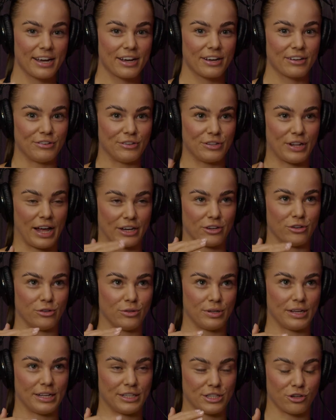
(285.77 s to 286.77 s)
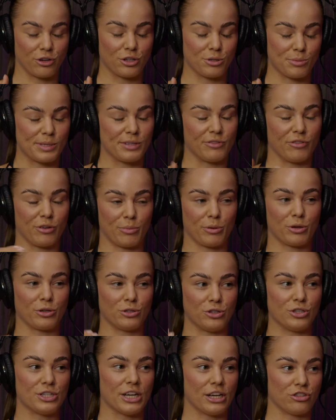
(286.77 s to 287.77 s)
You, like you, it's so specific because
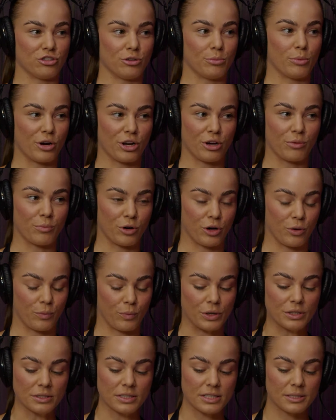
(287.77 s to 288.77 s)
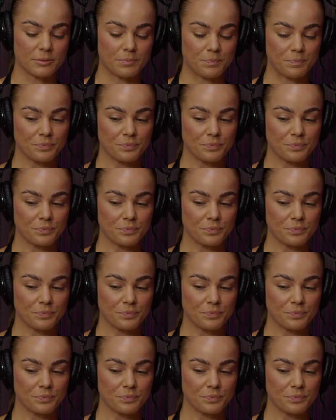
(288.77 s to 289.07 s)
you test your body on what it wants.